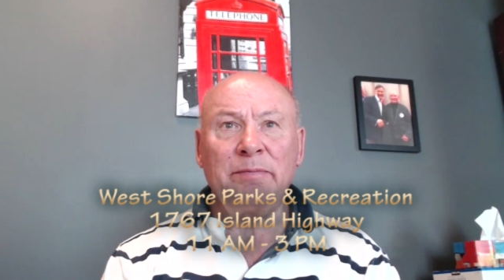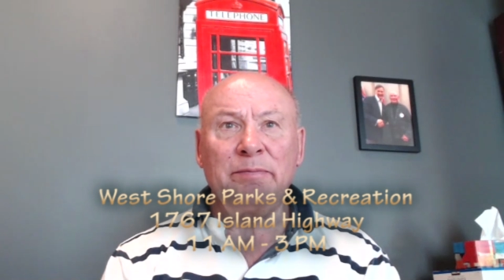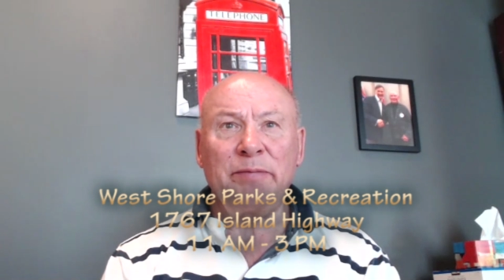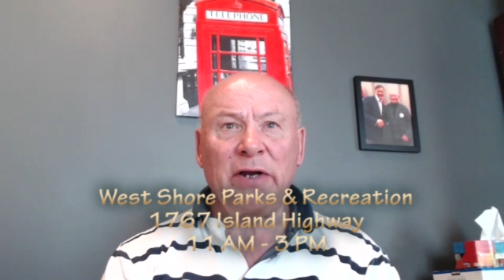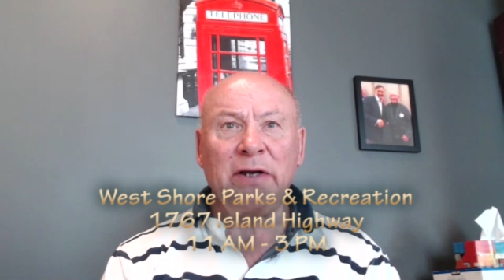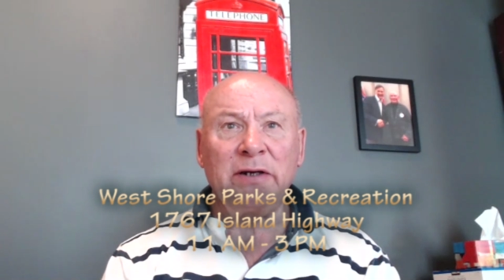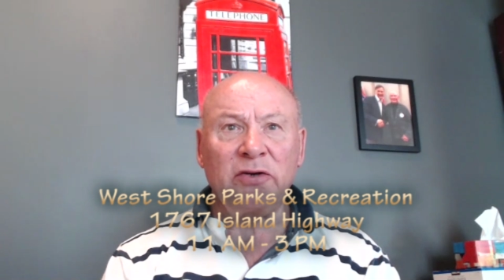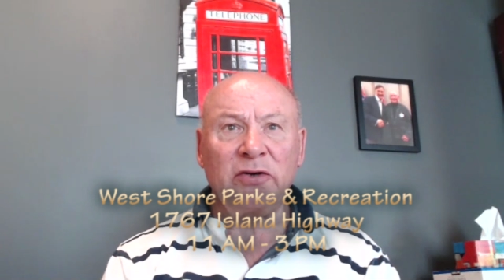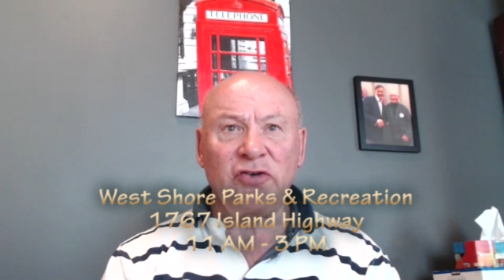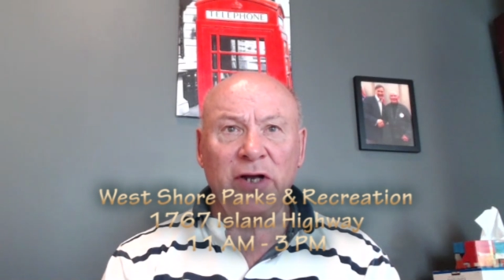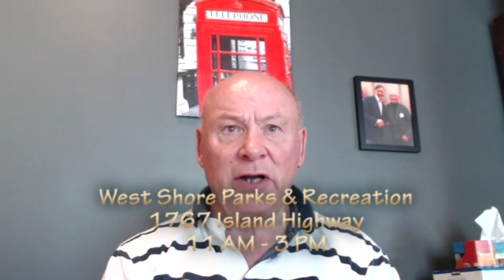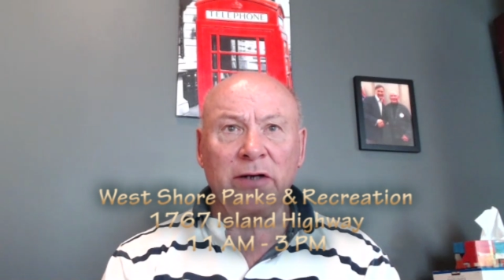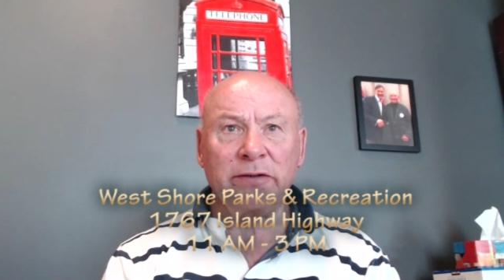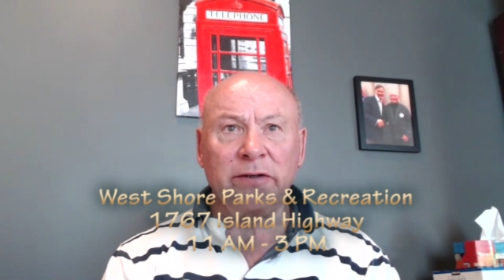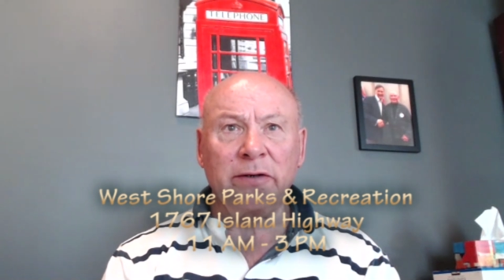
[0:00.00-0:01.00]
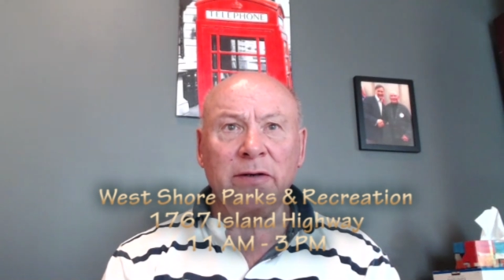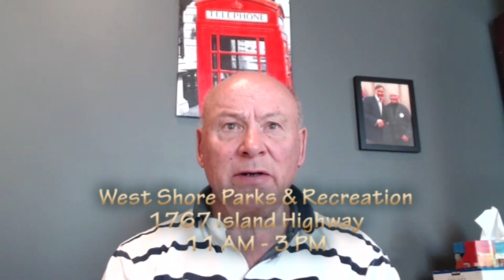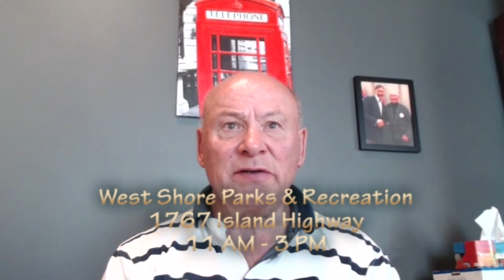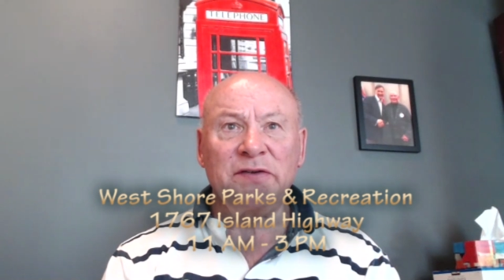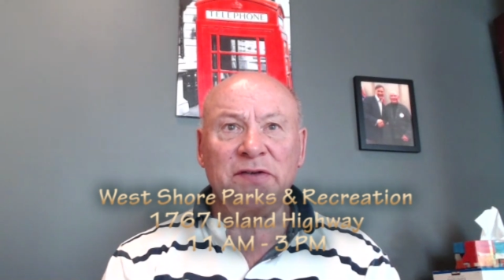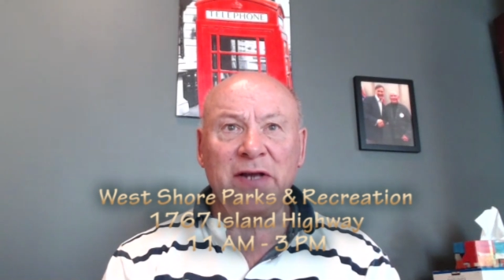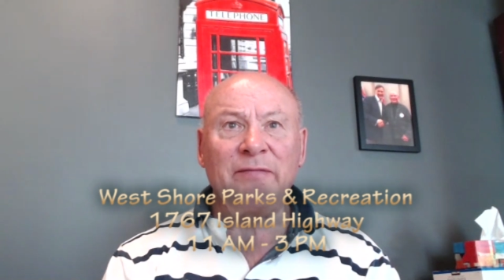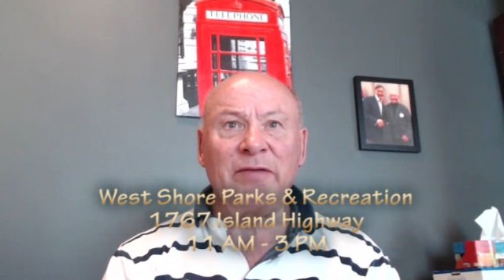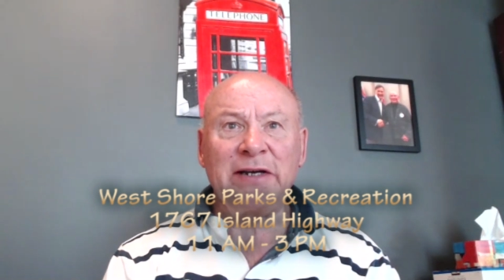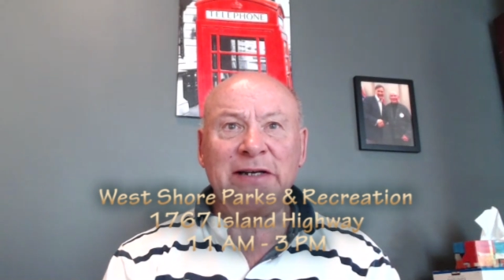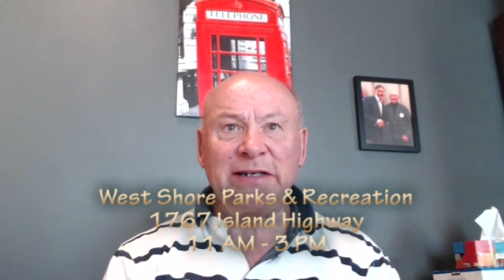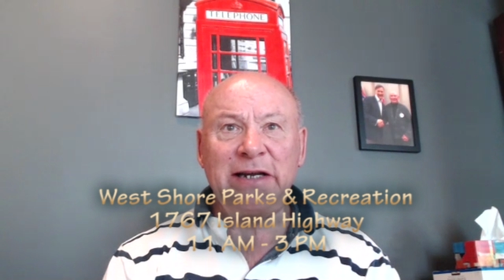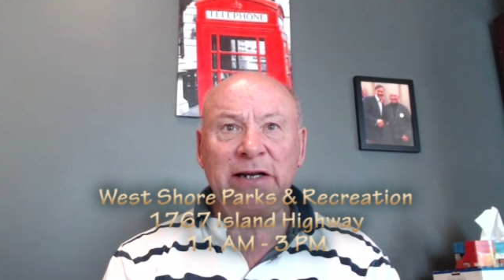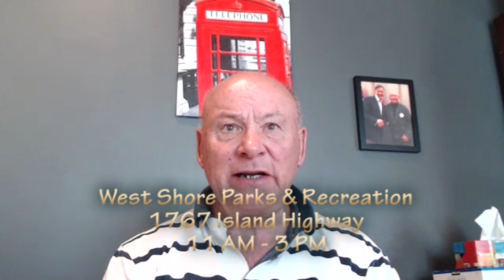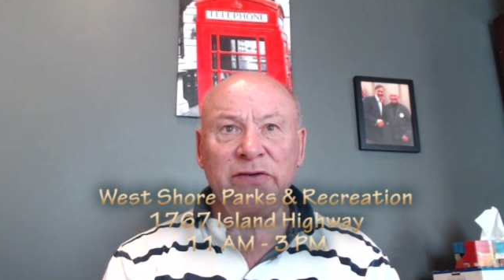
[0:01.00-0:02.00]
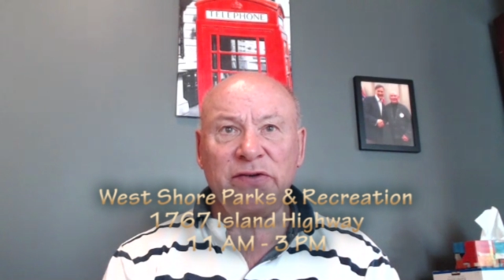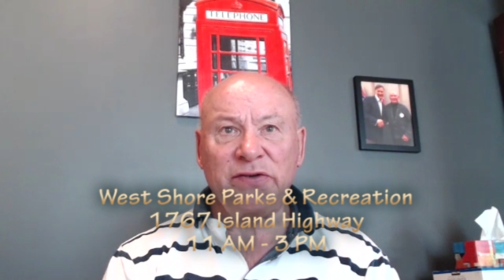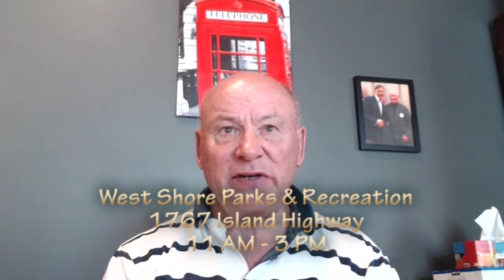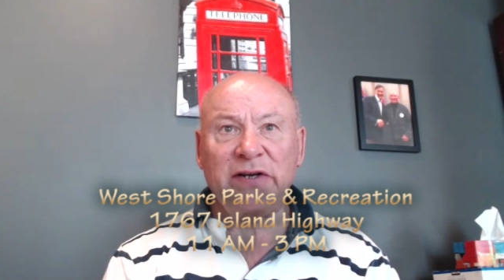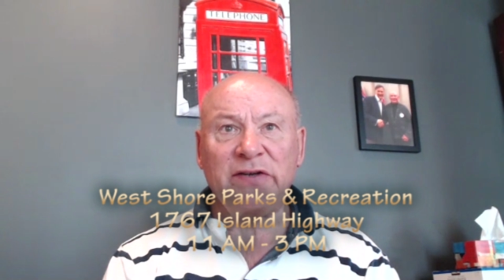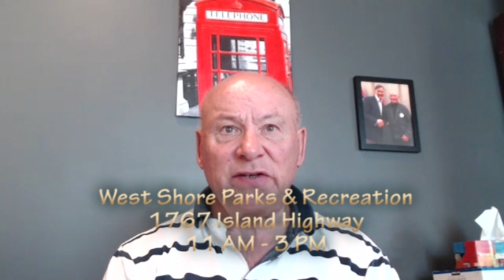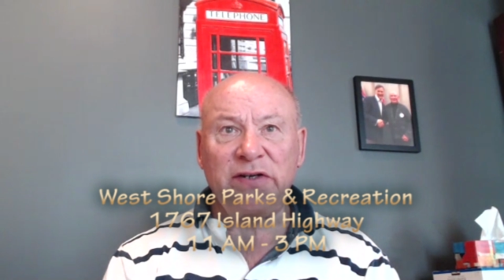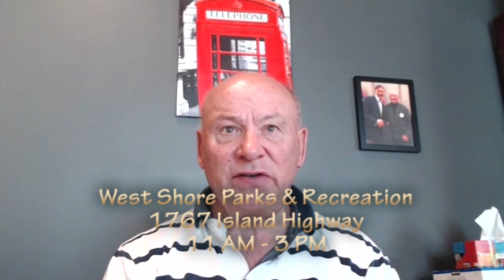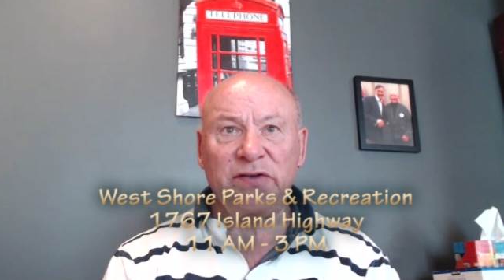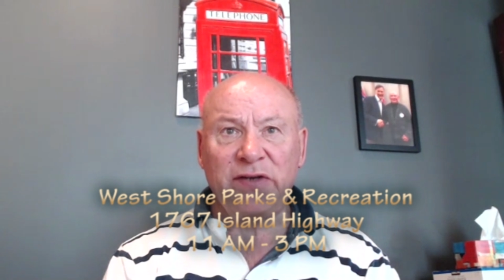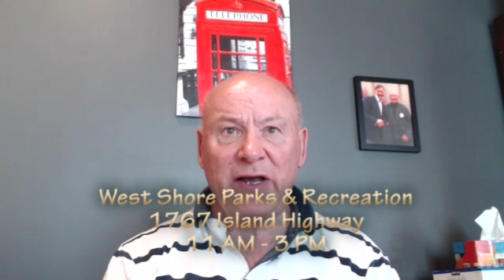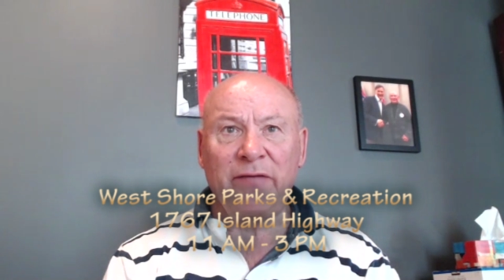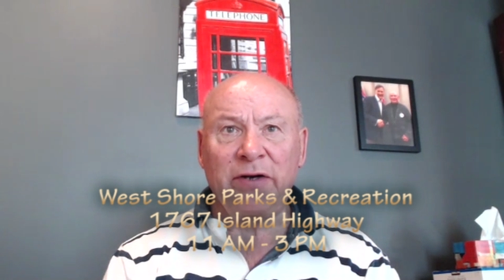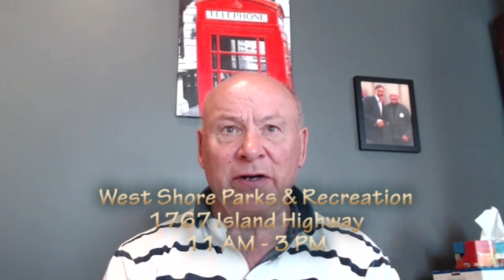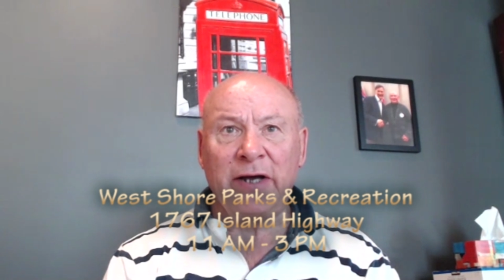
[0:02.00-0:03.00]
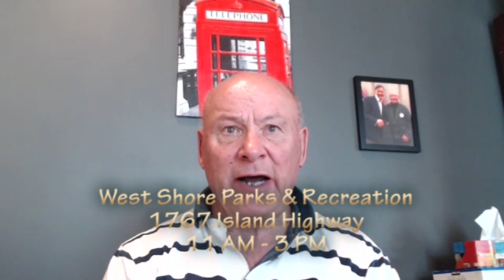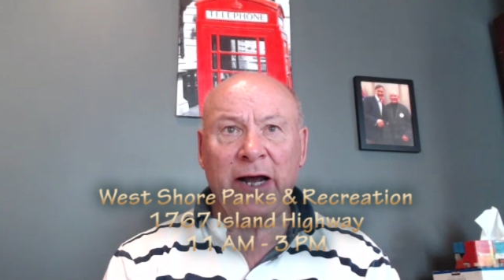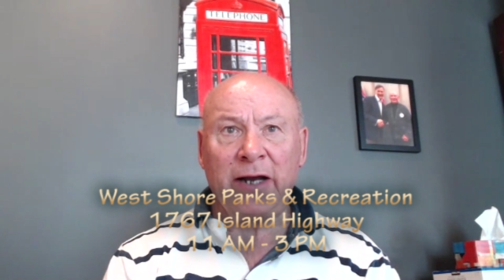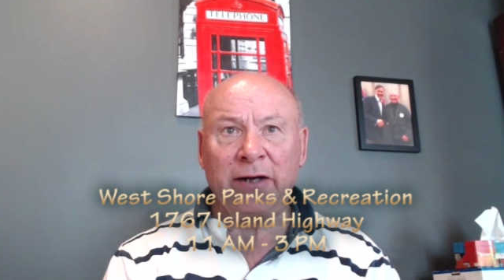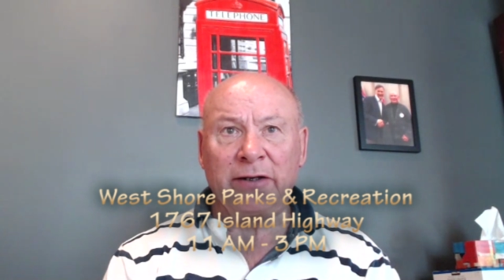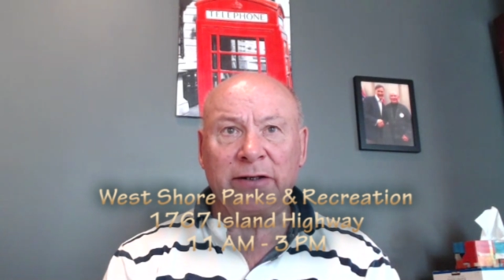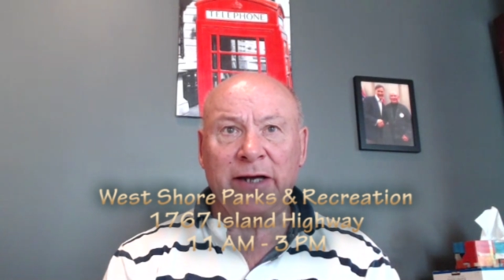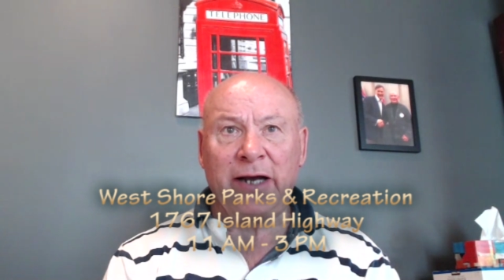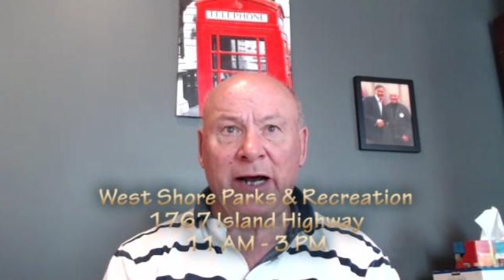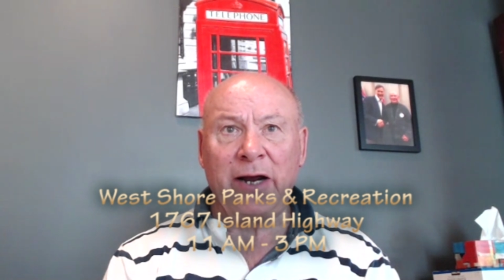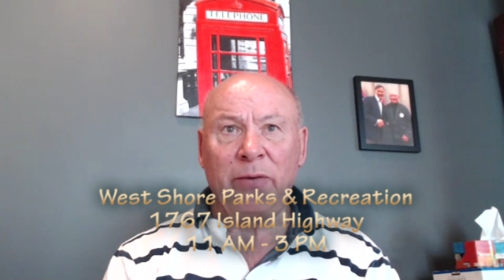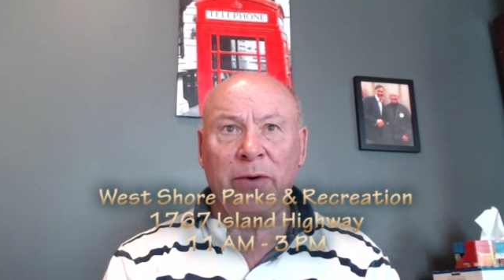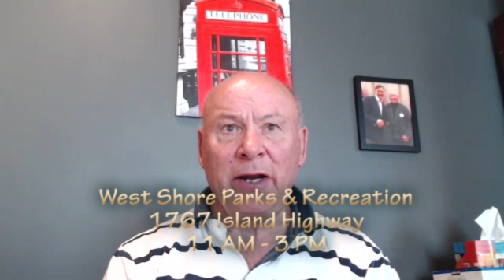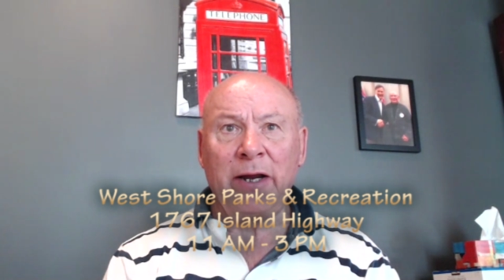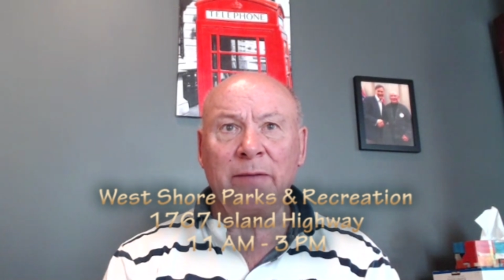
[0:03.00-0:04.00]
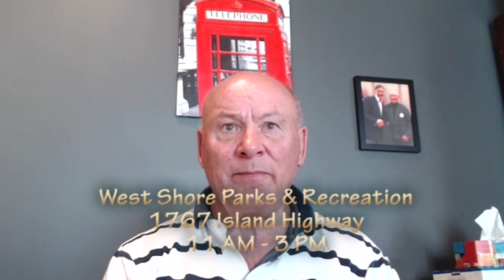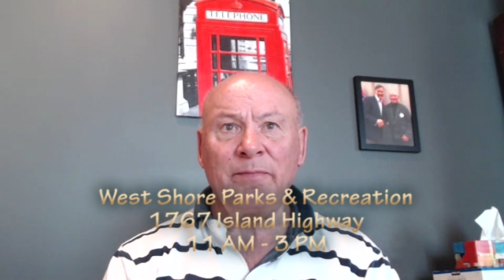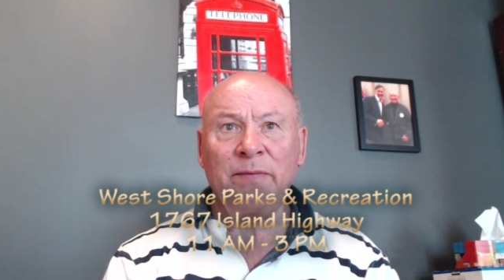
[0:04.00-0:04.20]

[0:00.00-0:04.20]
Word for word: Picnic Shelter, 1767 Island Highway.